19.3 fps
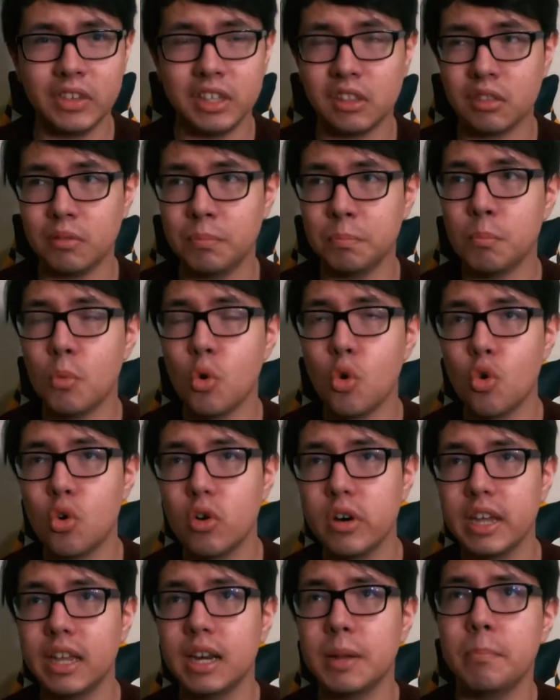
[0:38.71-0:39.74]
It's more
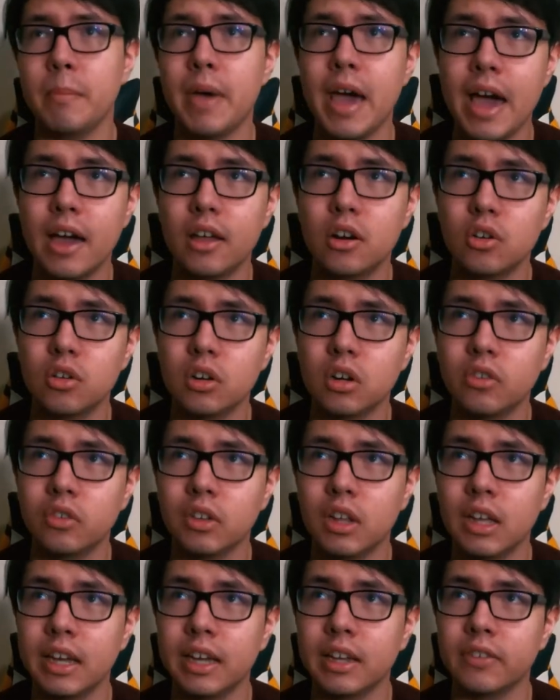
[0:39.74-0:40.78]
in a matter of
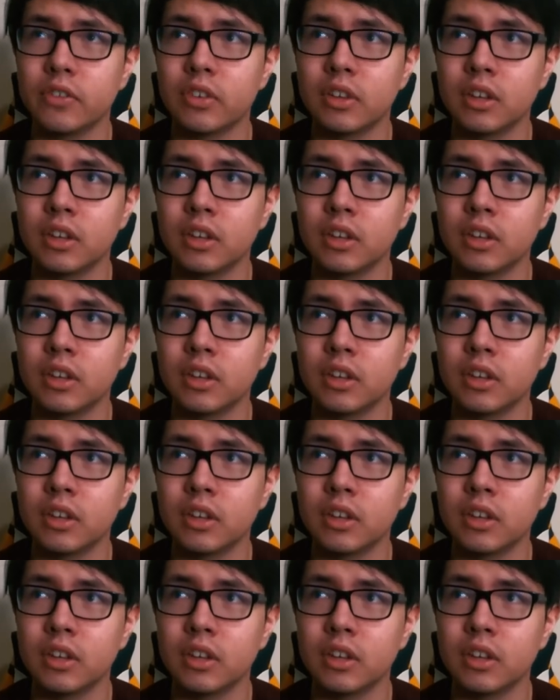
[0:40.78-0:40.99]
life